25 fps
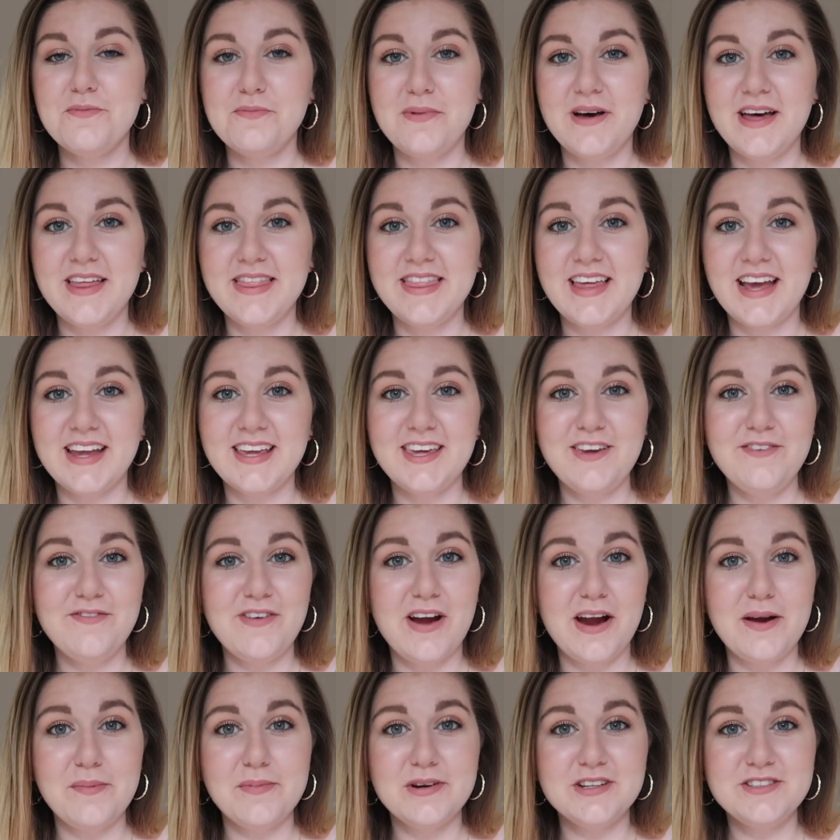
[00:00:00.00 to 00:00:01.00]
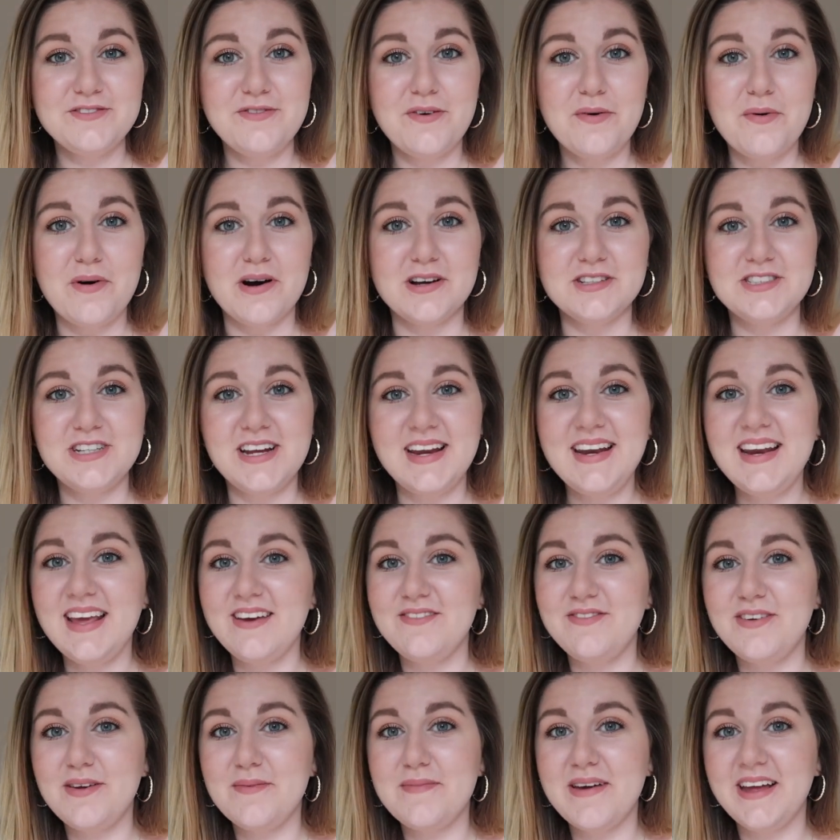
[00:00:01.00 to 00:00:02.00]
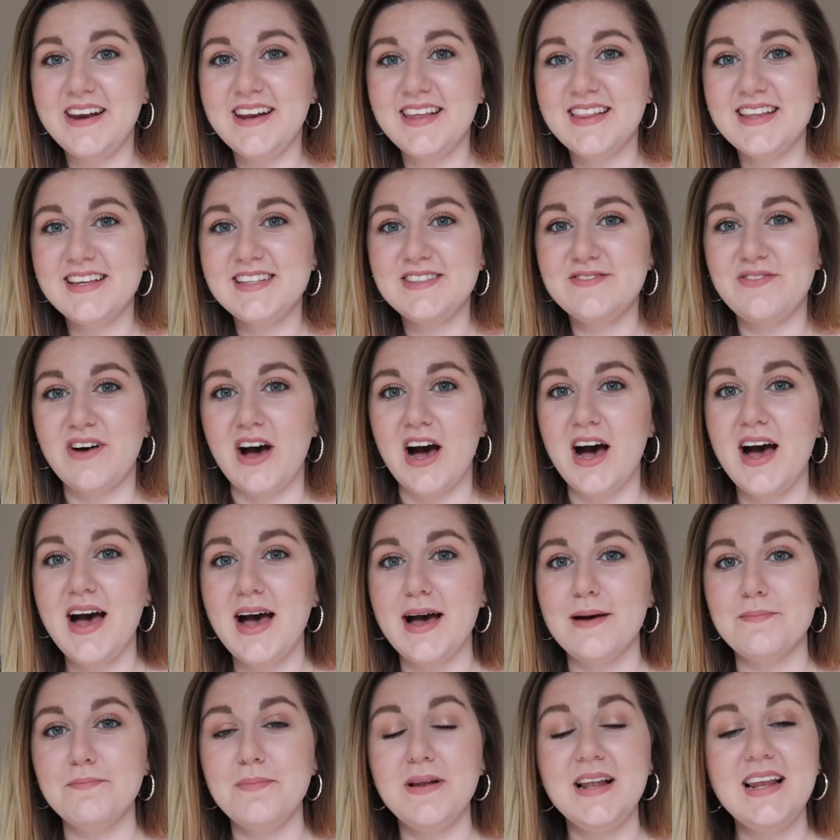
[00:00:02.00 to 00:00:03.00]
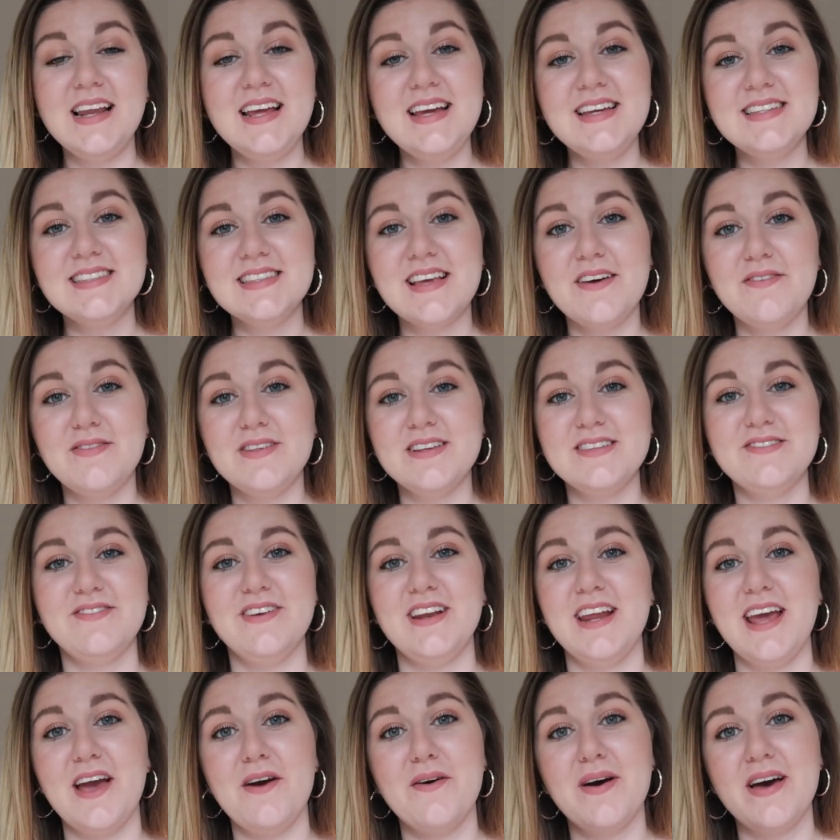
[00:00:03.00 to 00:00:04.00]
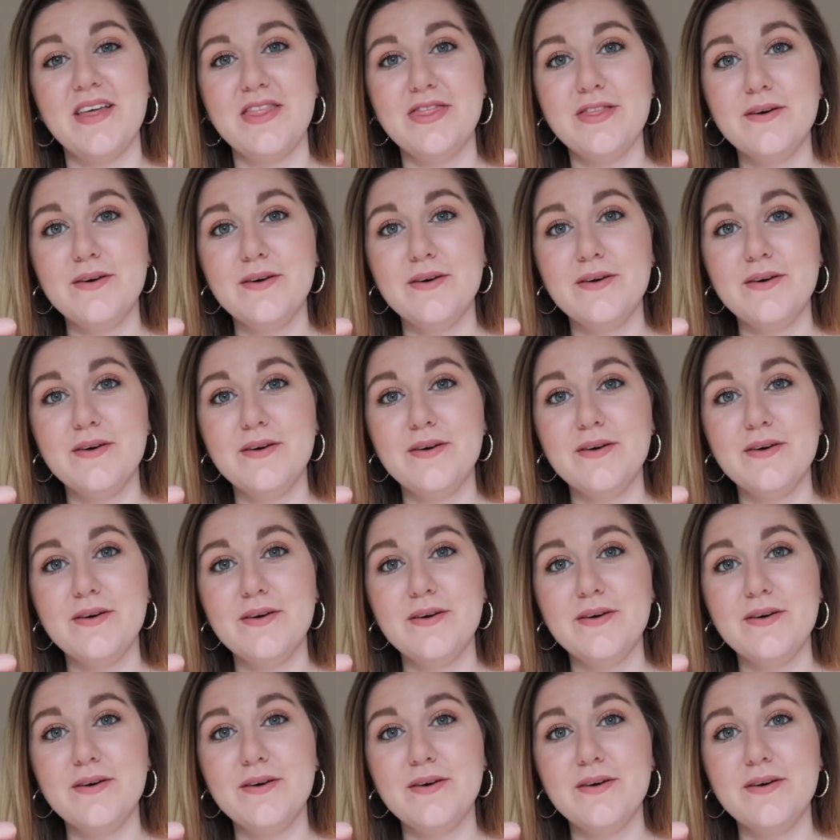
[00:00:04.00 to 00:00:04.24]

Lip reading: But thank you very much for watching if you made it this far, and please give this video a